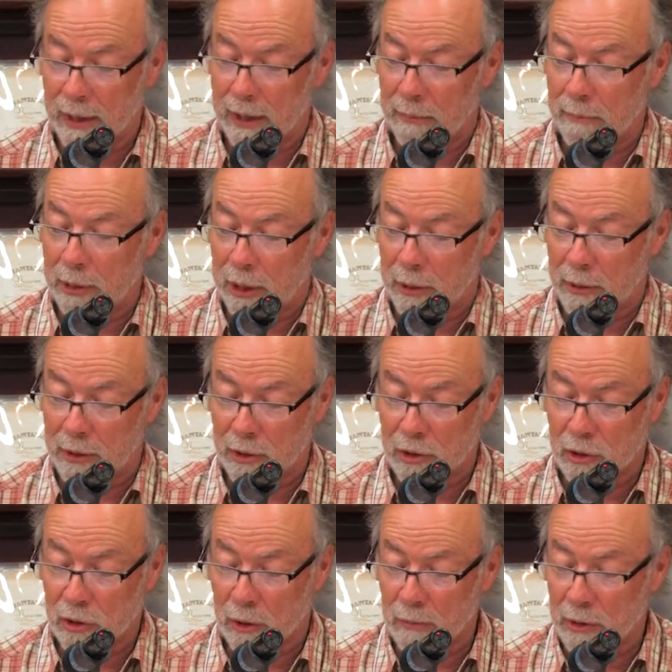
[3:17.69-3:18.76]
compared to
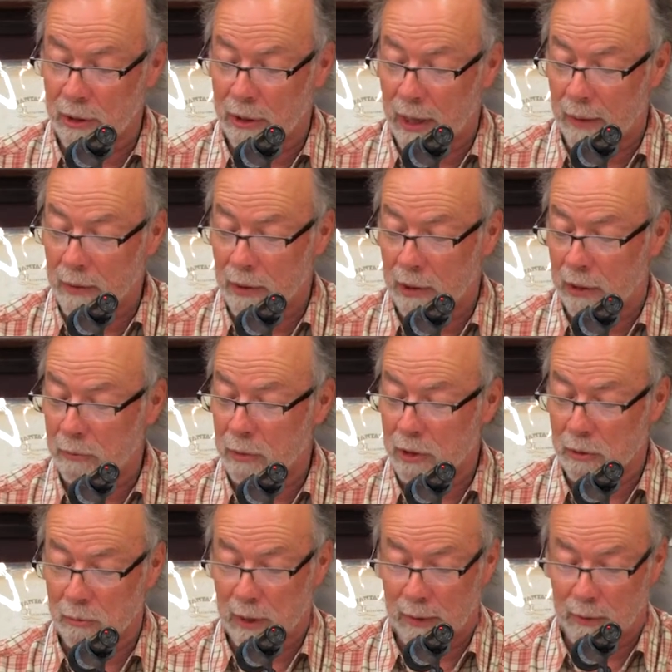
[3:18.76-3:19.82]
children in other
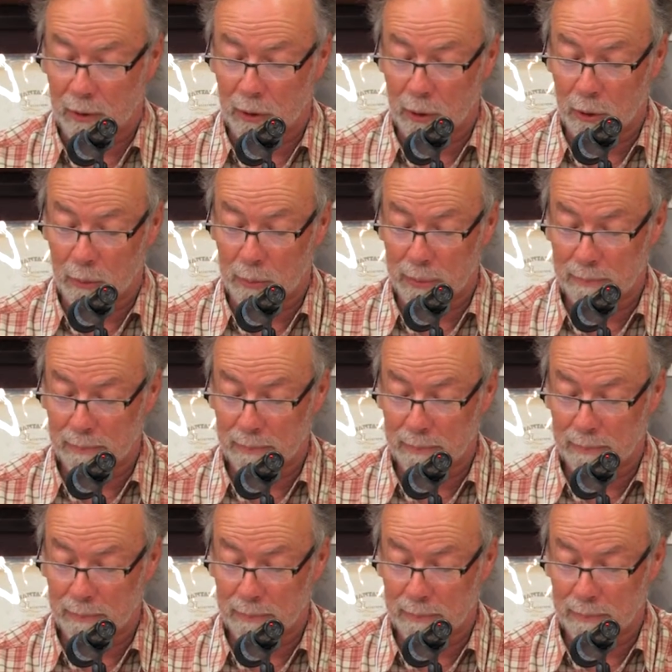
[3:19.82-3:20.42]
countries around the globe.